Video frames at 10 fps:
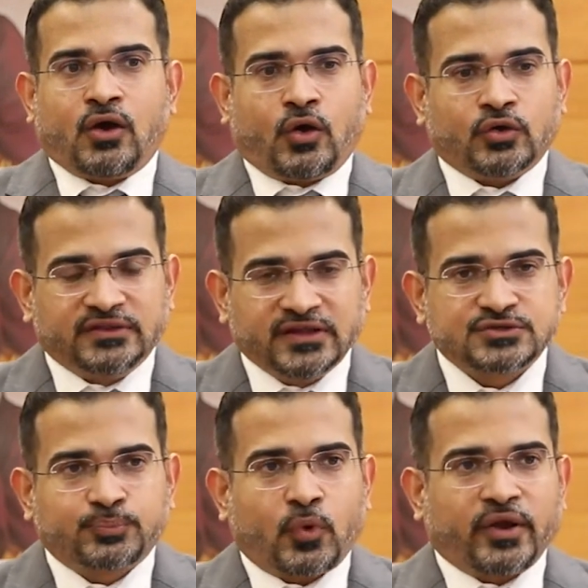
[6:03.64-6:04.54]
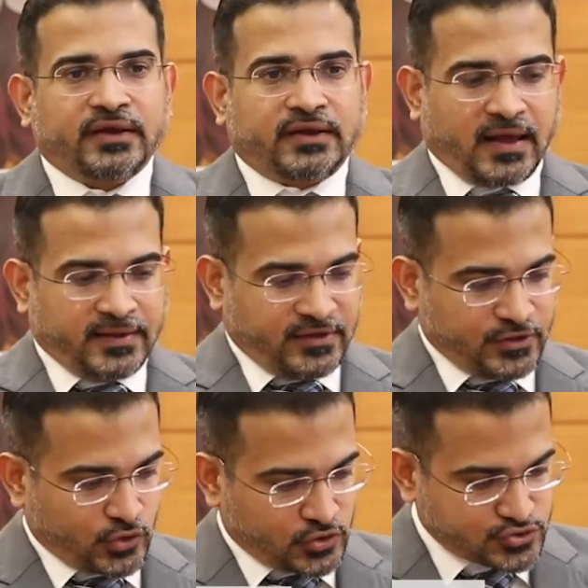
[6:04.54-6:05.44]
On this point, I
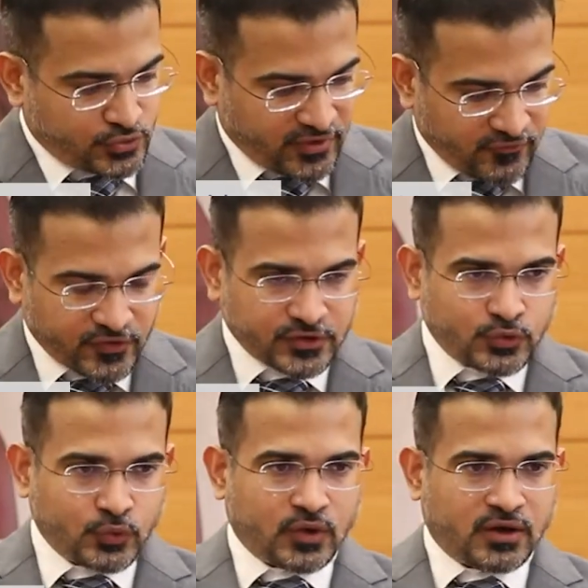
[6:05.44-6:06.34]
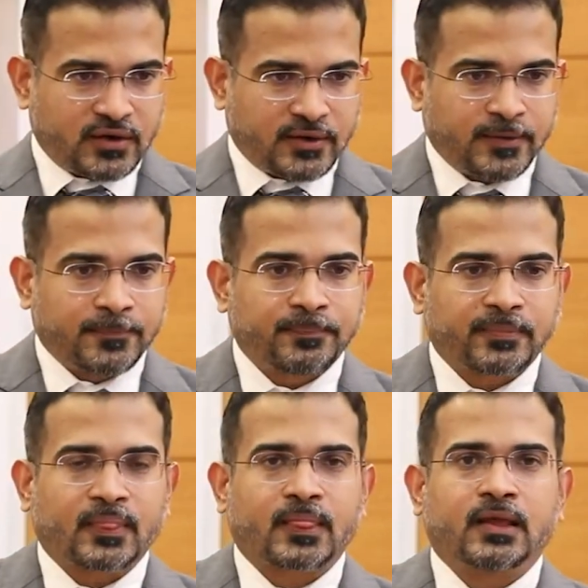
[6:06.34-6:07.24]
think you all should refer to
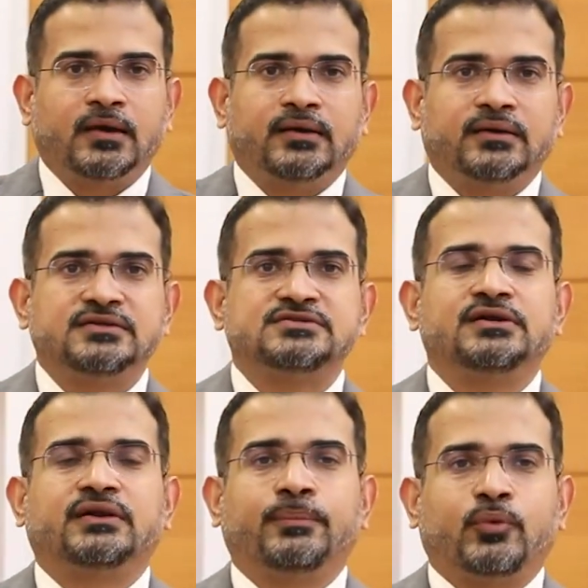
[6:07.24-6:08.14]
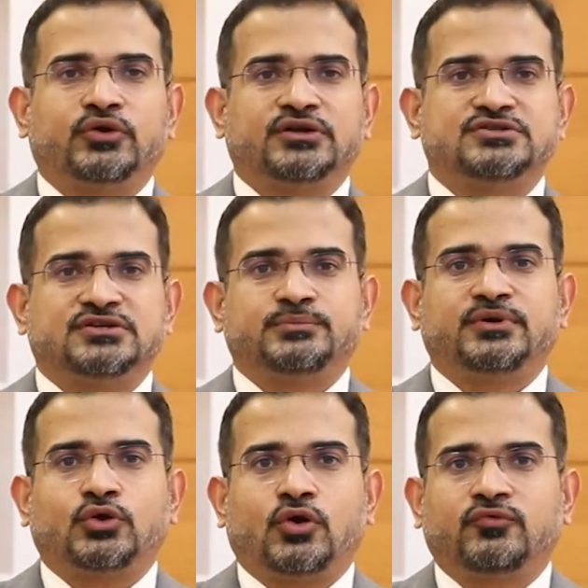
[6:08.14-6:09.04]
a recent reported
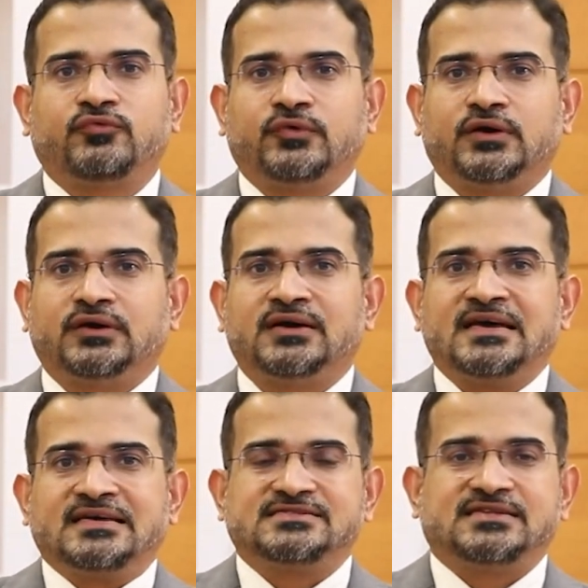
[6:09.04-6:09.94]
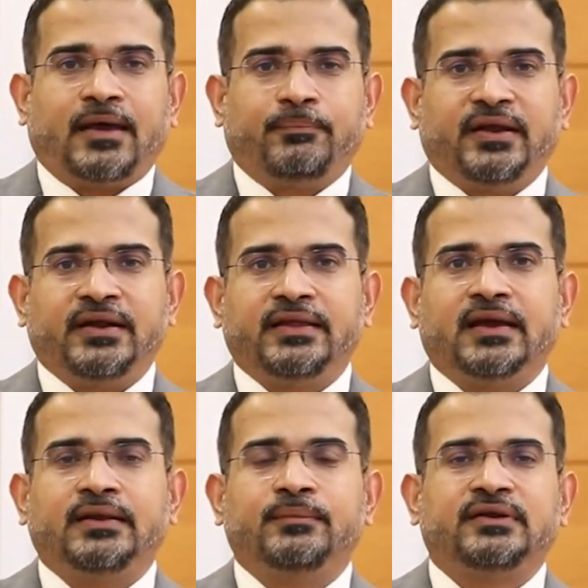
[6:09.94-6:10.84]
judgment of SAP
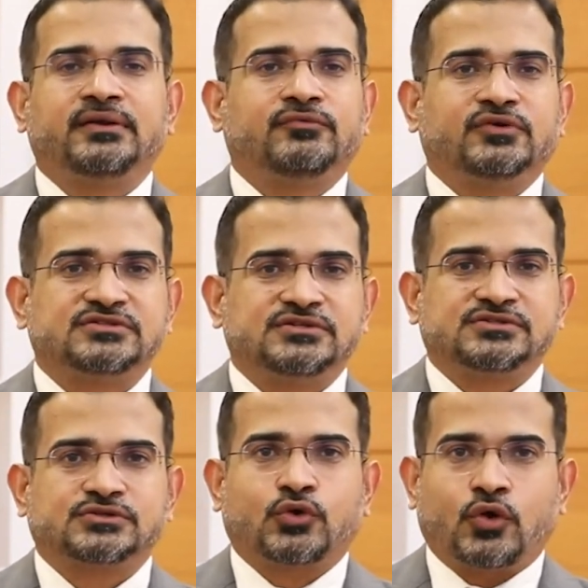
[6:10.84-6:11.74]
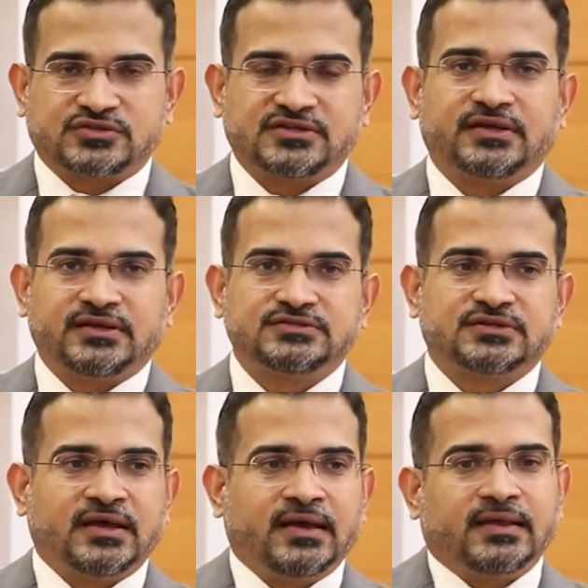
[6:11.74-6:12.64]
India Limited versus Cox and Kings
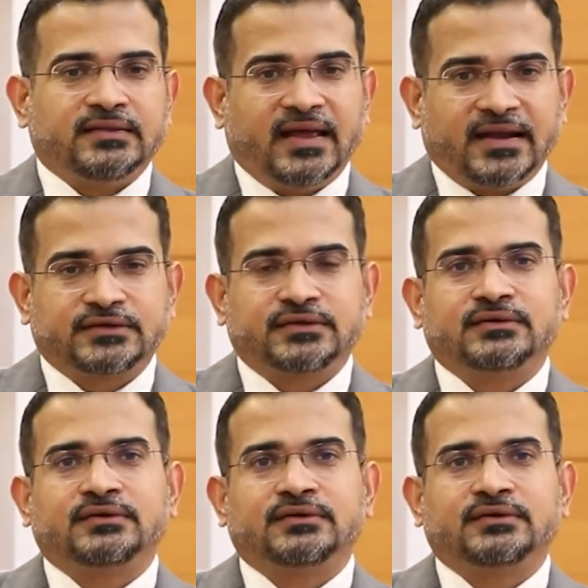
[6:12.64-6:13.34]
that